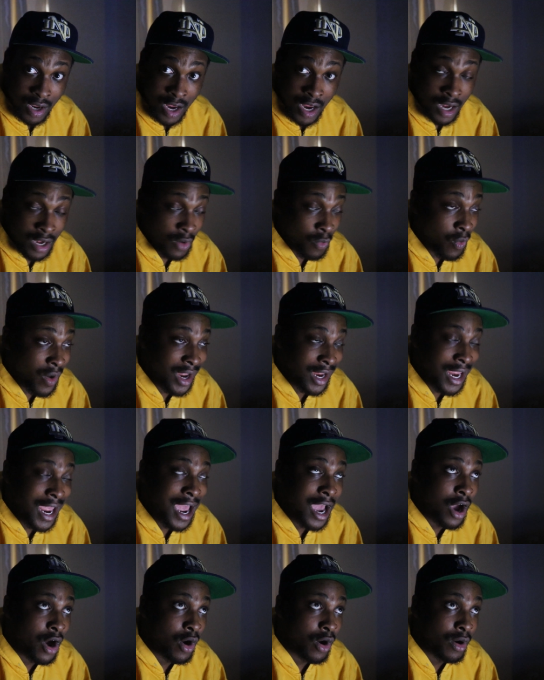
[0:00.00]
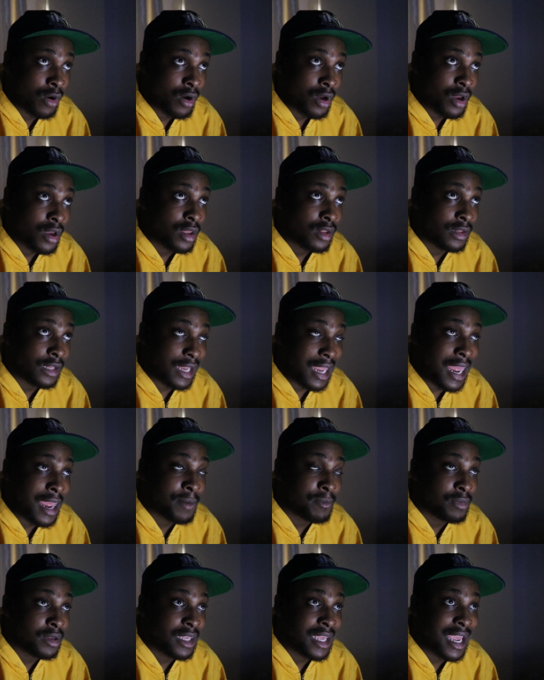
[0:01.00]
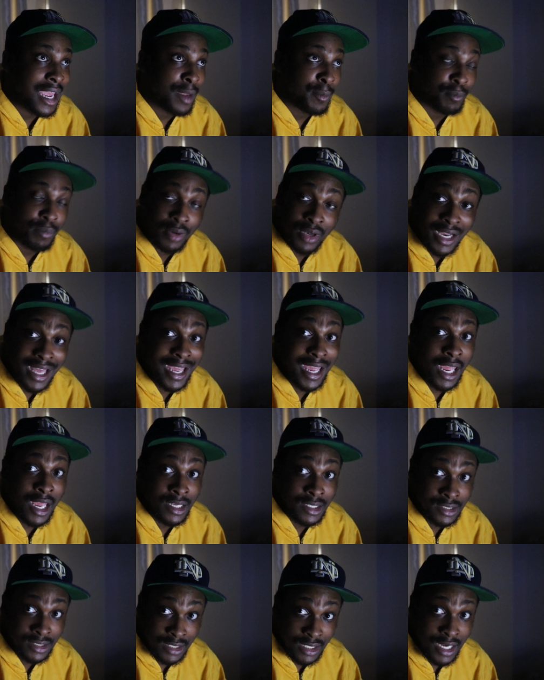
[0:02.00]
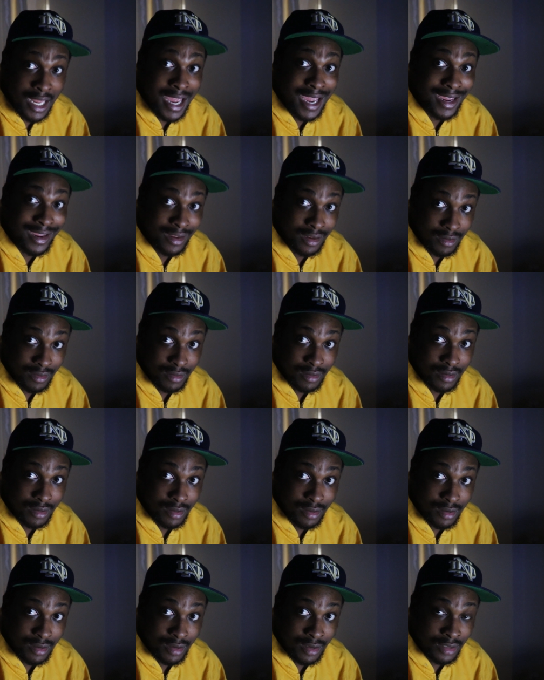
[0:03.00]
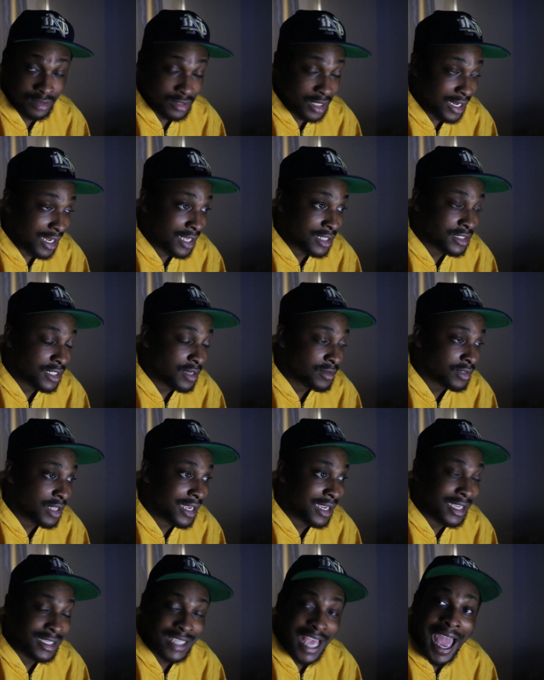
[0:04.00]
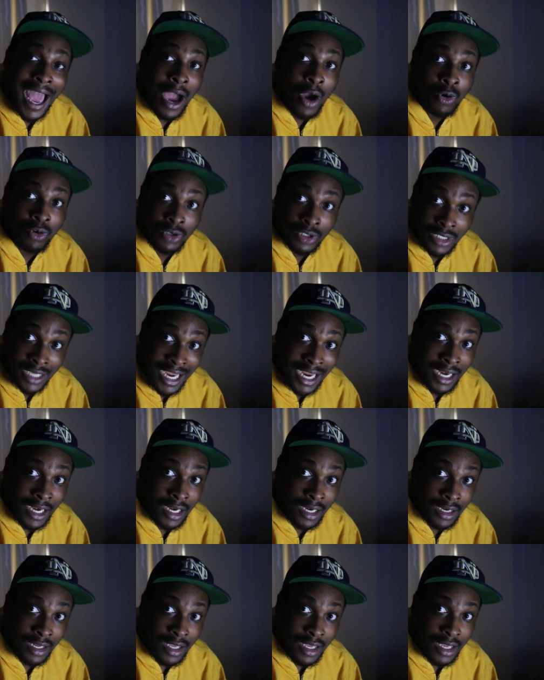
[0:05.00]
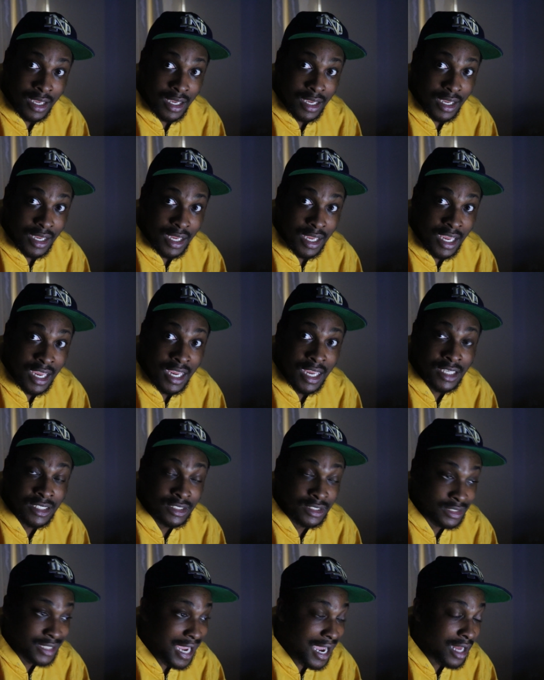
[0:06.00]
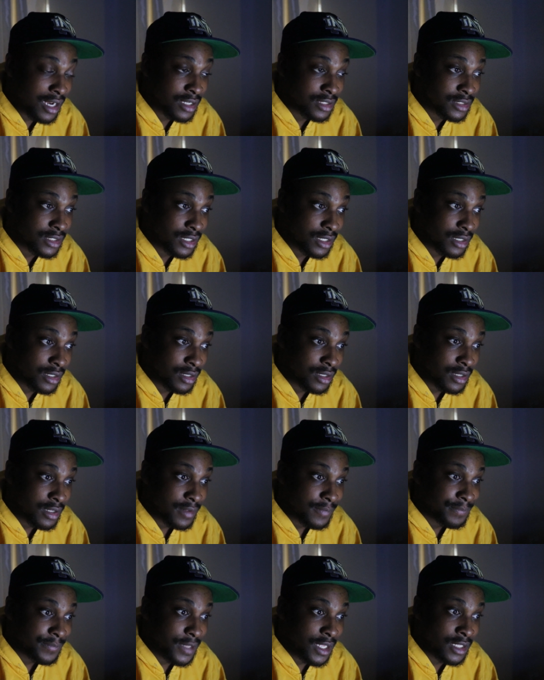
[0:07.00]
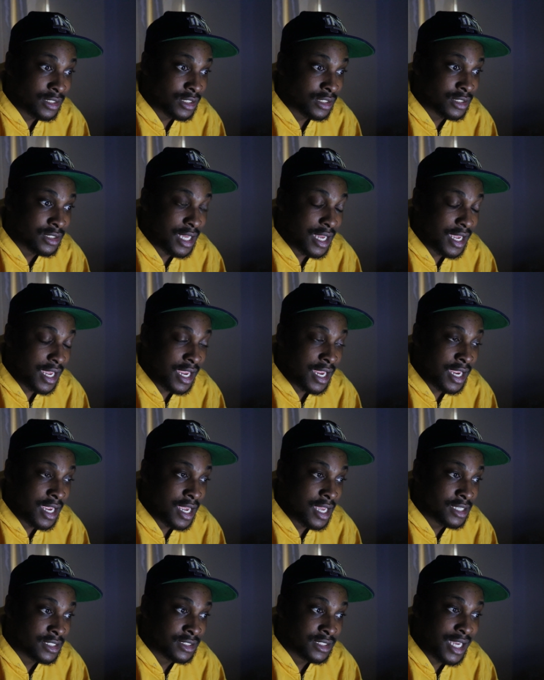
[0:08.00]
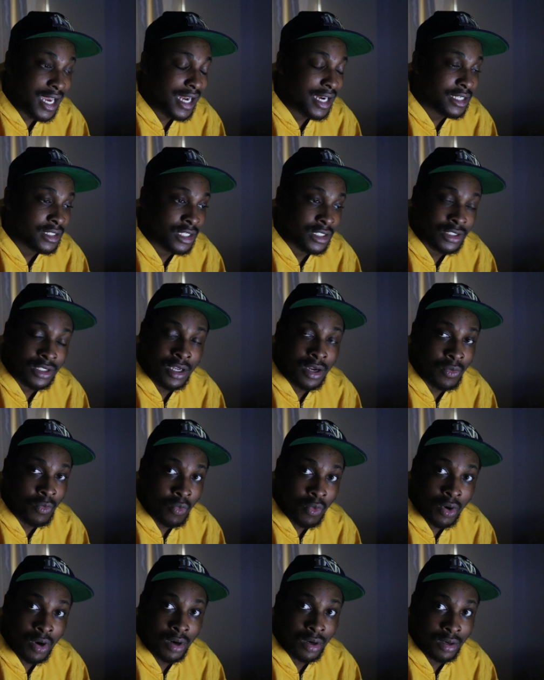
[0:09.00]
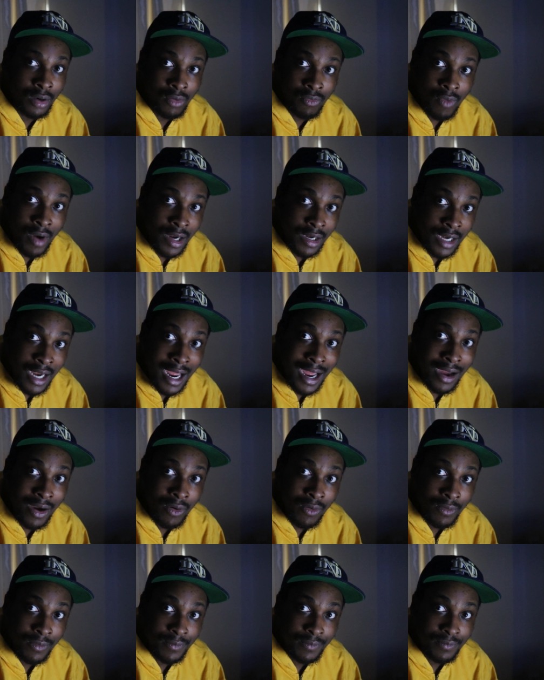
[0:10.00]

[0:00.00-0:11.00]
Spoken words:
in the way how the NBA plays today. He seems like he's outdated. He is talented. It's just that his talent doesn't work right now.